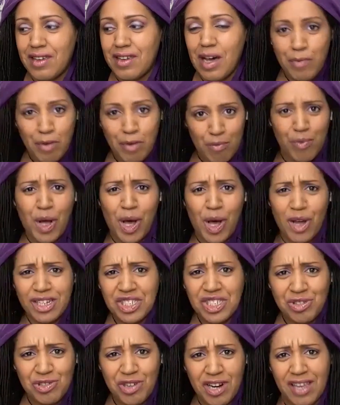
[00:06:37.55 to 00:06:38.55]
upper
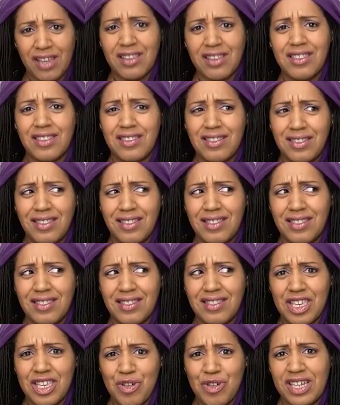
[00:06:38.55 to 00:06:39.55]
body strength
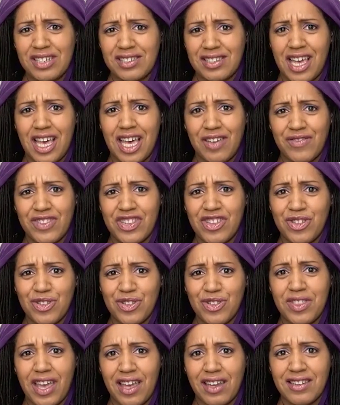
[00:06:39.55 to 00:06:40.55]
that you had to have to
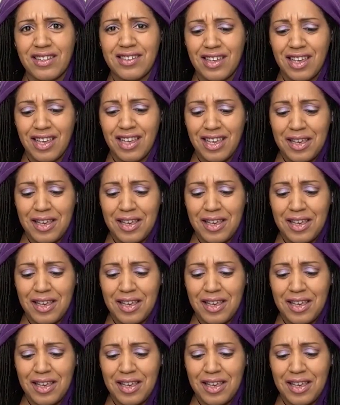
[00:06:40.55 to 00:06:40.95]
do that,